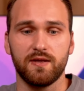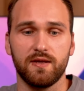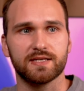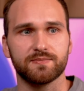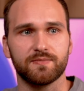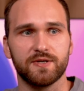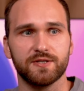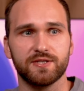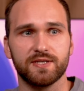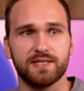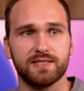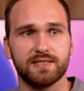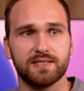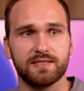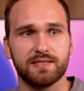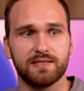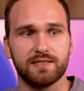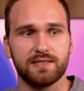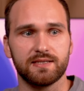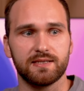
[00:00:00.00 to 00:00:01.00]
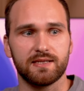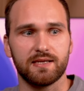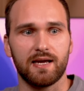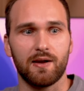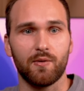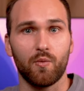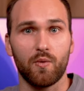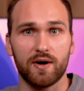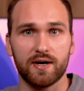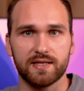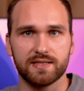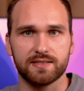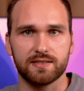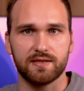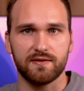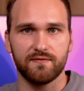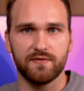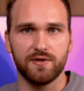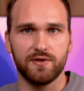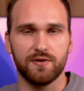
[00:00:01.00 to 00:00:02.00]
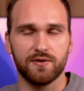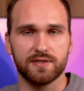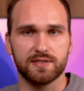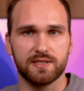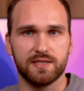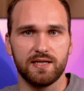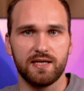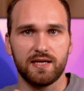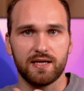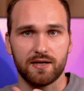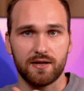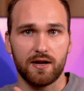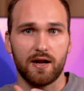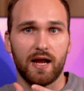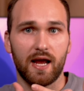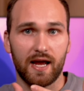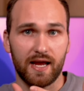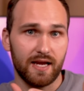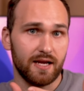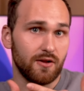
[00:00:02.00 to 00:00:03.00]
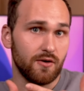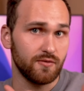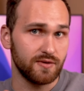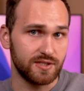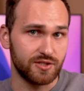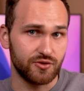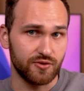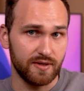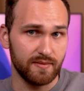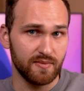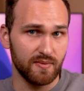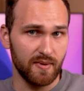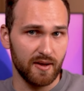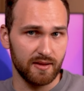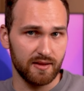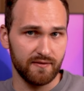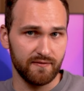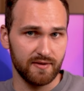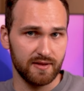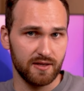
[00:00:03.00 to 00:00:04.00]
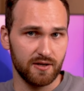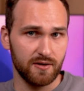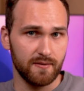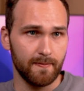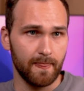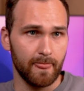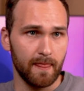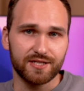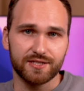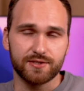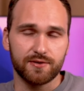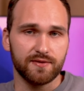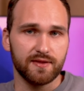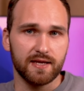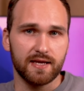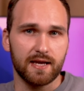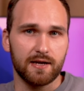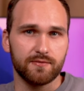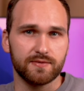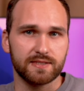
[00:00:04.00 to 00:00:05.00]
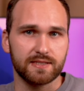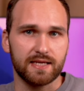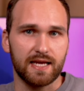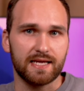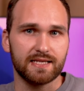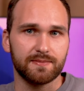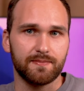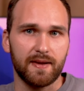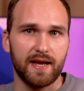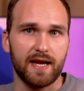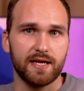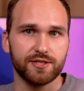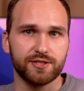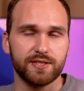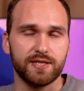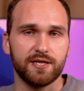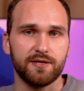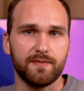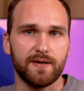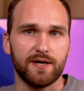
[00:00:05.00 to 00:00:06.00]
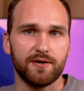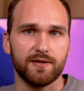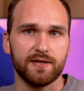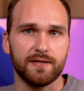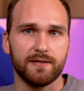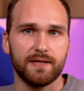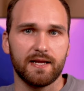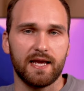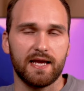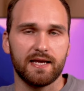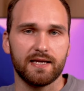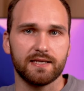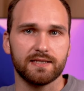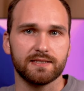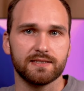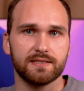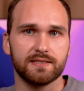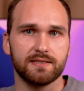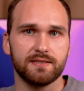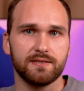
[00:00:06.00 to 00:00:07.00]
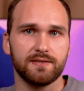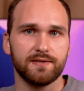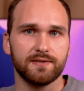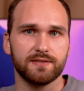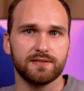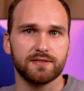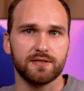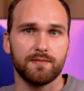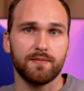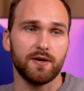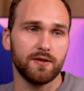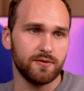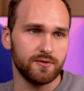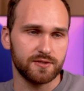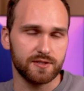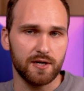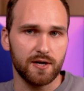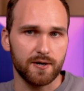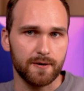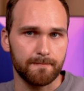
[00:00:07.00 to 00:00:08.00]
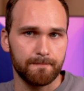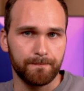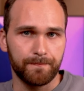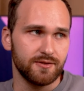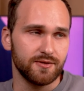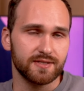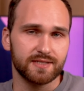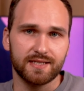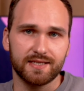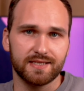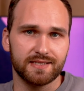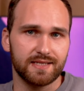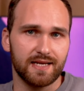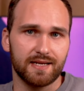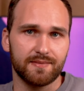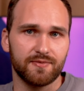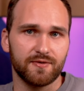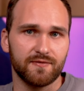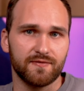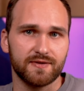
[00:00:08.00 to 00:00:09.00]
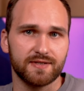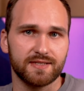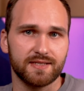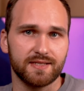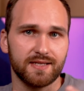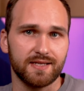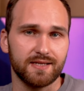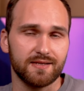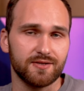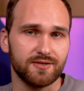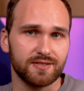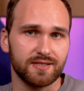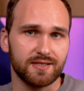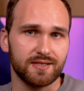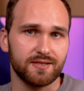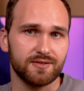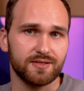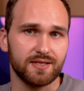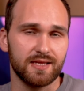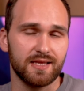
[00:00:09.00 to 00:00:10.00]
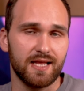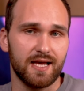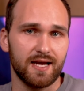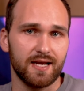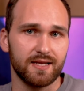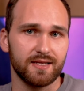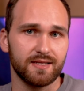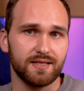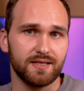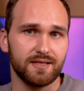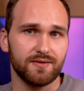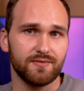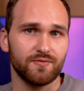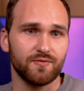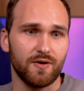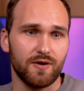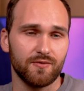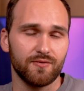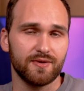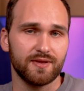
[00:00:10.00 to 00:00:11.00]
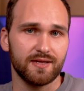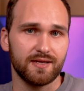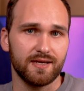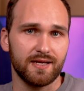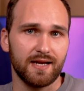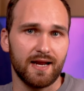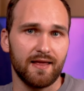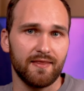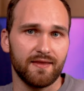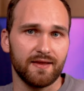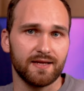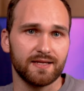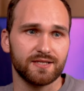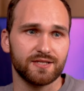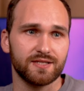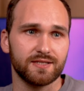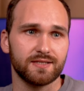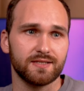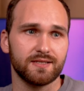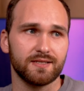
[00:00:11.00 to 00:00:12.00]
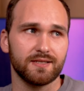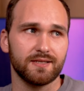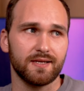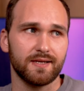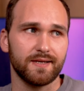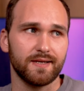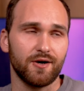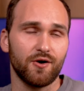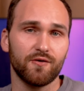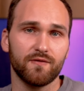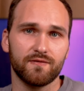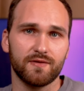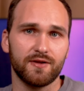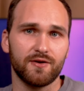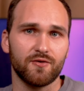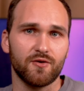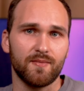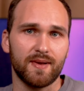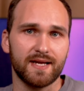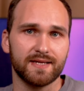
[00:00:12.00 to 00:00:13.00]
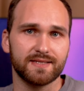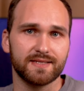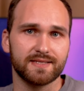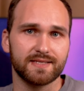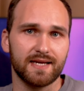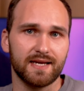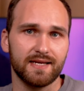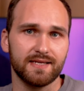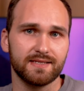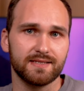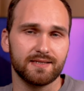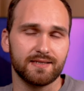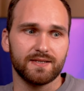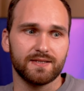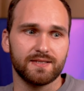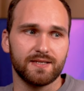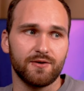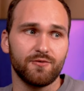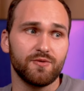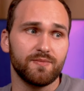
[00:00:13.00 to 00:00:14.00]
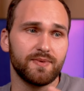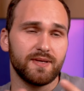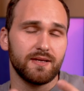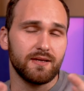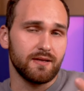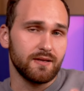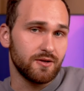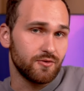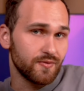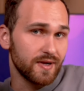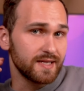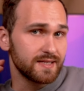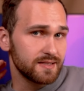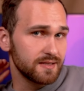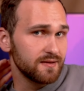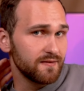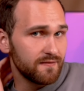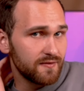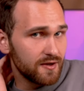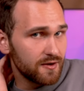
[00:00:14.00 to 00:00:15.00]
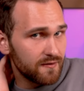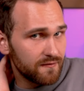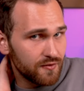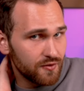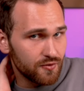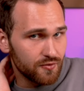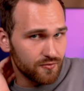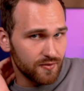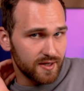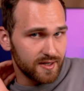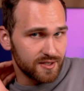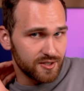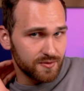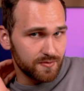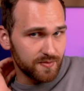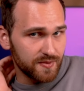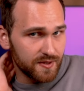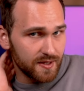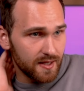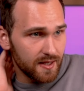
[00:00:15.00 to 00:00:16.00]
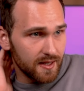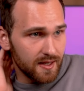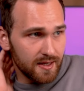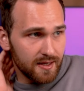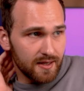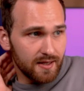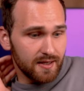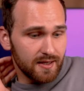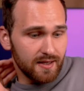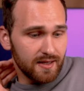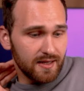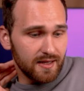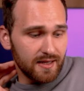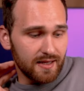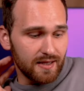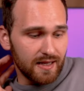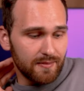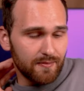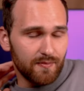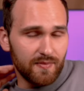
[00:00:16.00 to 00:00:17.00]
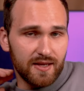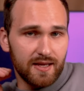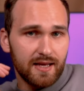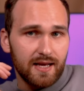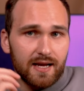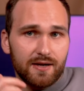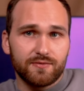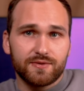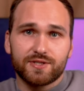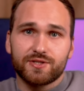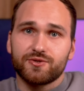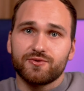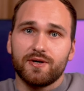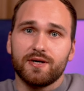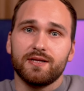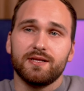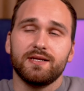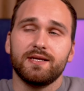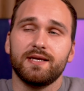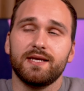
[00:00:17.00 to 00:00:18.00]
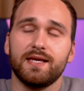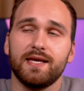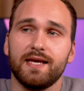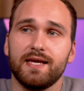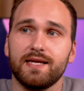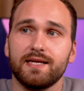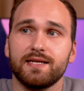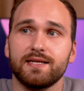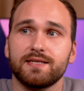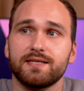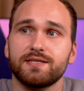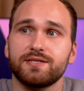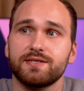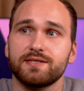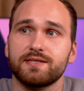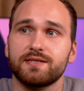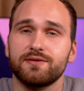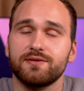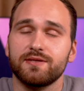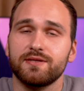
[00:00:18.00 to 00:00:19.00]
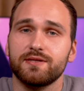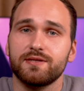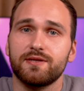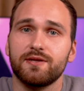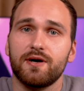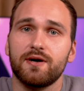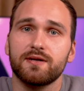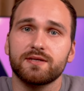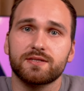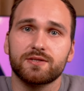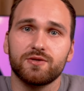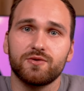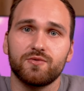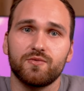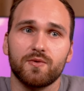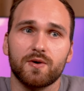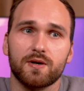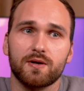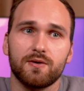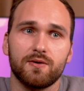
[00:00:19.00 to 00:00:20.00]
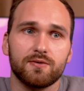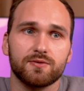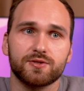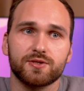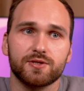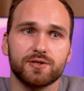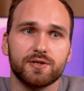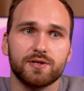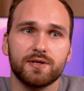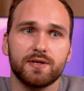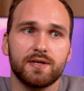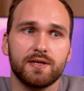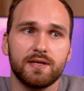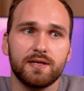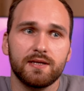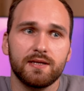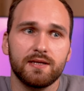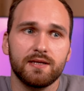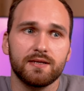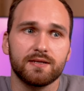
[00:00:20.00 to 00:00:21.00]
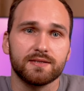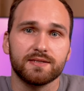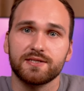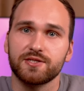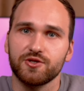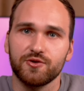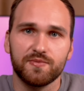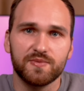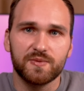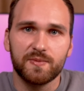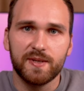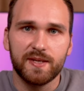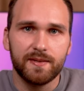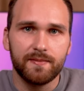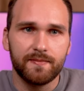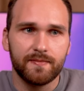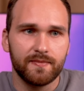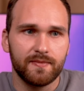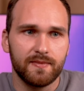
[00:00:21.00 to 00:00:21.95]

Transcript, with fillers: As much as I wanted to live in New York City and I, I had always dreamed about living there, I just don't think I was as passionate about it as some others are. New York City is not a perfect city. There's a, there's a lot wrong with it, and I think it's just uh, overly romanticized because it would be great to live there if you were rich, but me, I was struggling, and just the the hustle work culture consumed me.